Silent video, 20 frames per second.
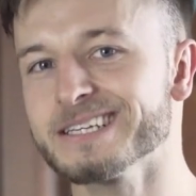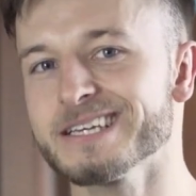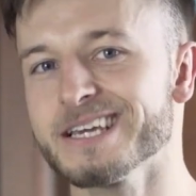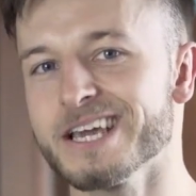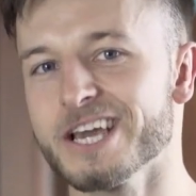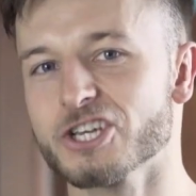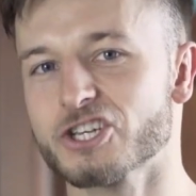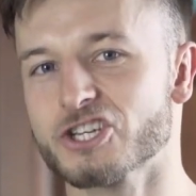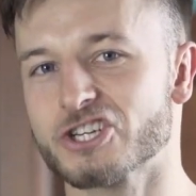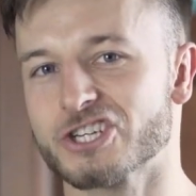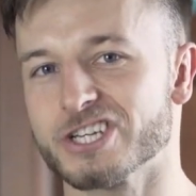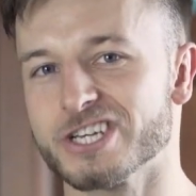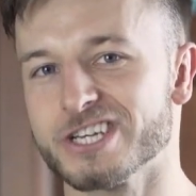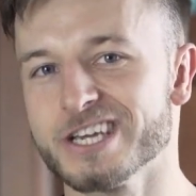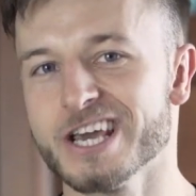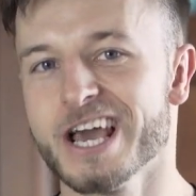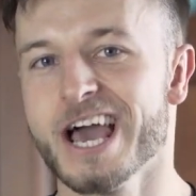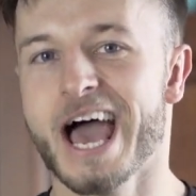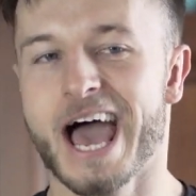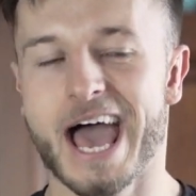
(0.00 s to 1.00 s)

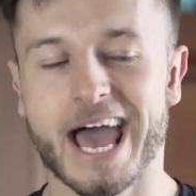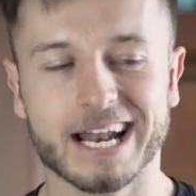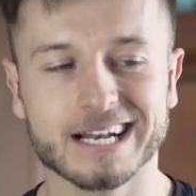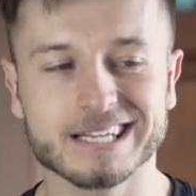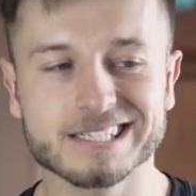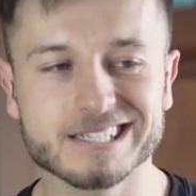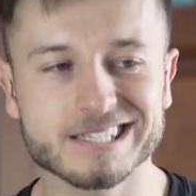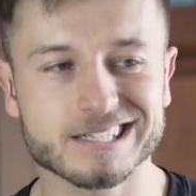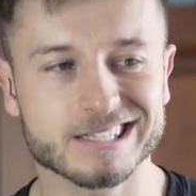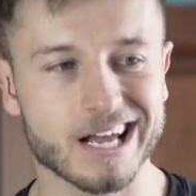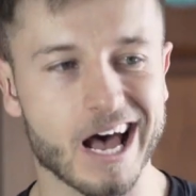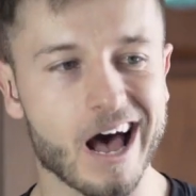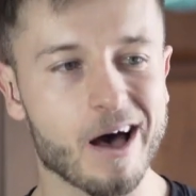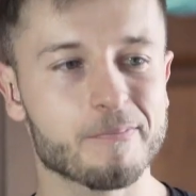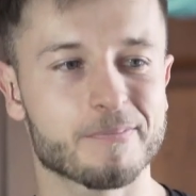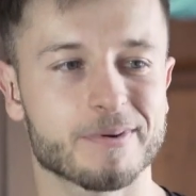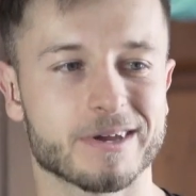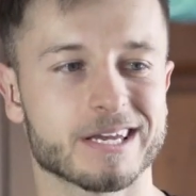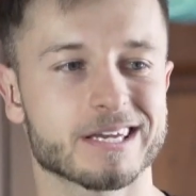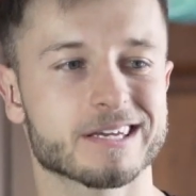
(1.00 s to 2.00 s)
DHT and
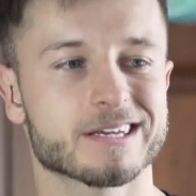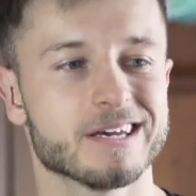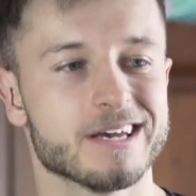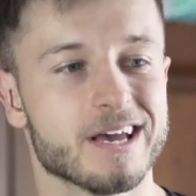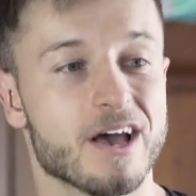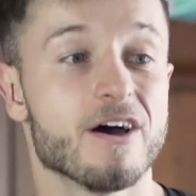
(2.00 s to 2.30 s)
stopping